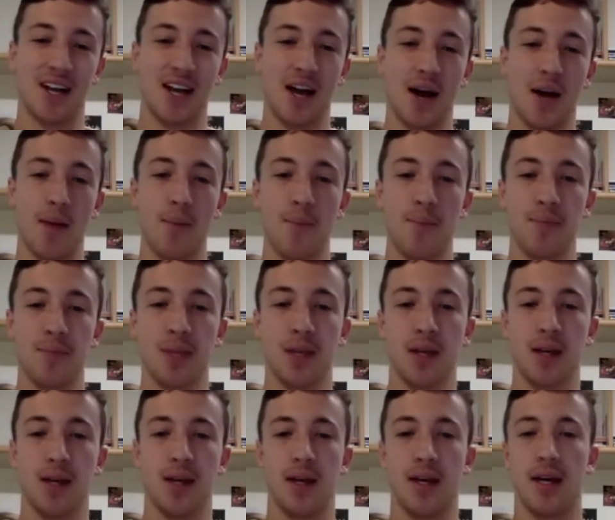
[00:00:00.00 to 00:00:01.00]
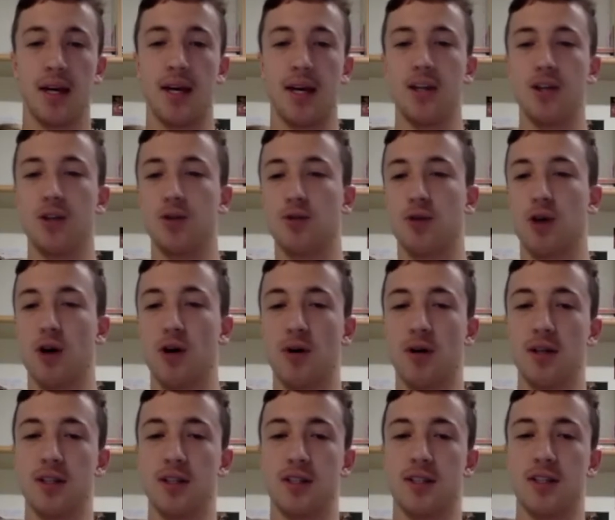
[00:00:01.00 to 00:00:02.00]
In your role
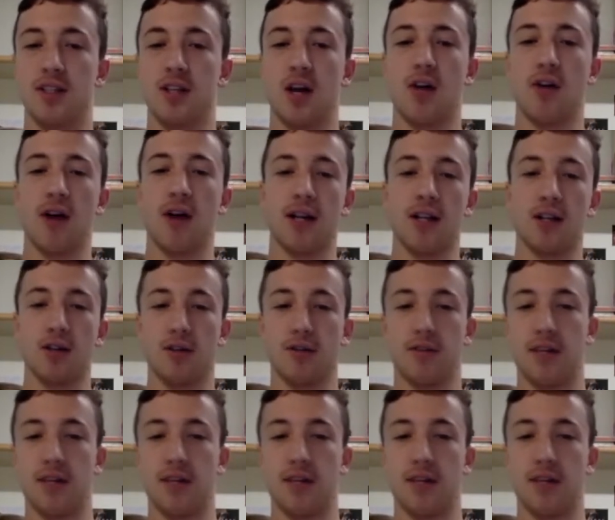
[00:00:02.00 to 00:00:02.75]
as the director of